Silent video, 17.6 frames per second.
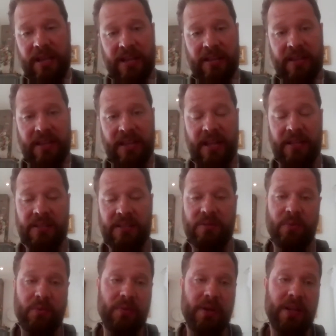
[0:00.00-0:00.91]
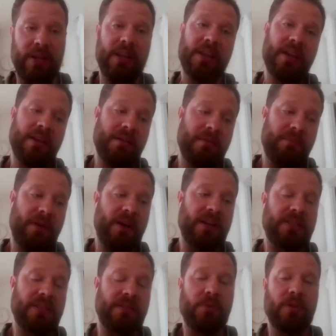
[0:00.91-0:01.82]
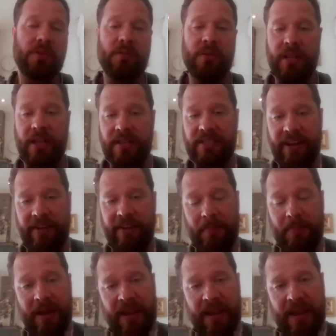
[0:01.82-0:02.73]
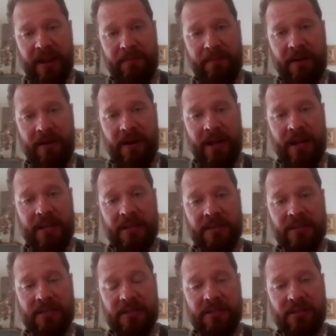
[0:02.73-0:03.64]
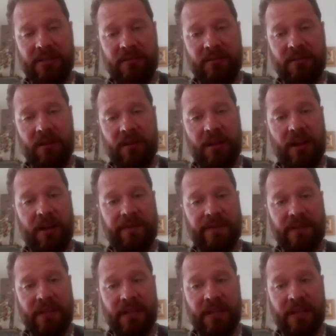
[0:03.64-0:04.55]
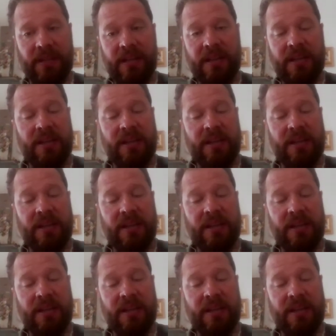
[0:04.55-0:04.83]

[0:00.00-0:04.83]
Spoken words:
And that's when we pass them on to another safe pair of hands to look after